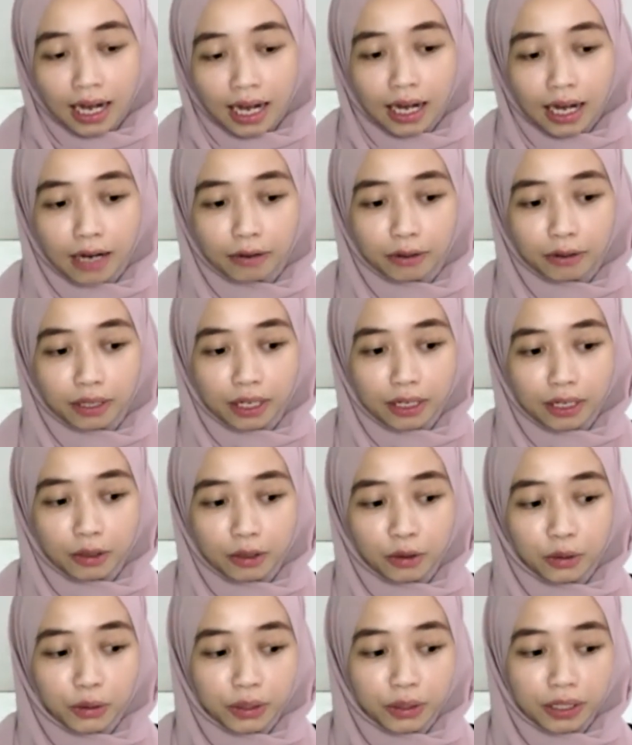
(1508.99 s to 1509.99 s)
how they
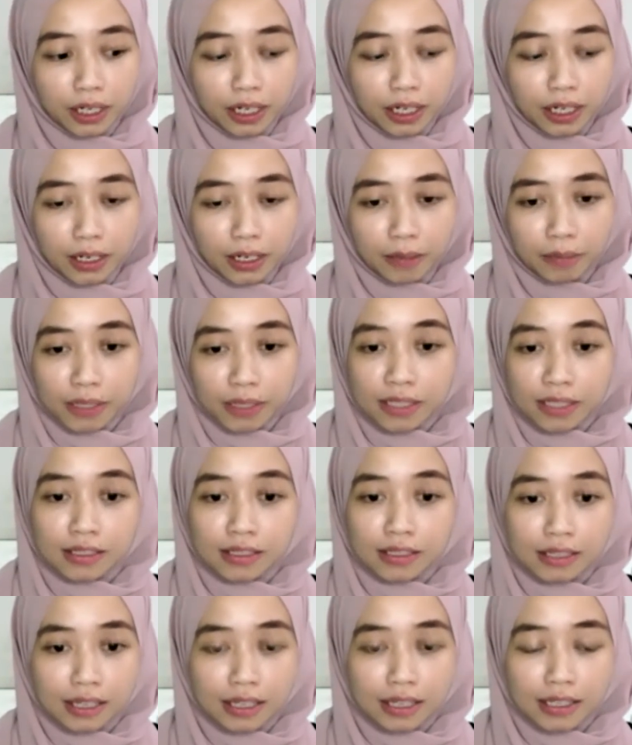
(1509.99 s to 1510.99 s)
do their
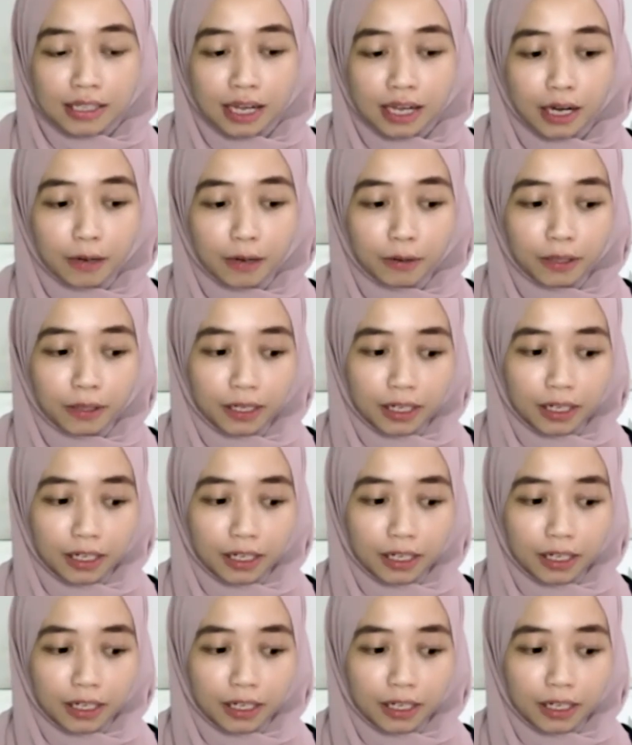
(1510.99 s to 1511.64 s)
businesses, how they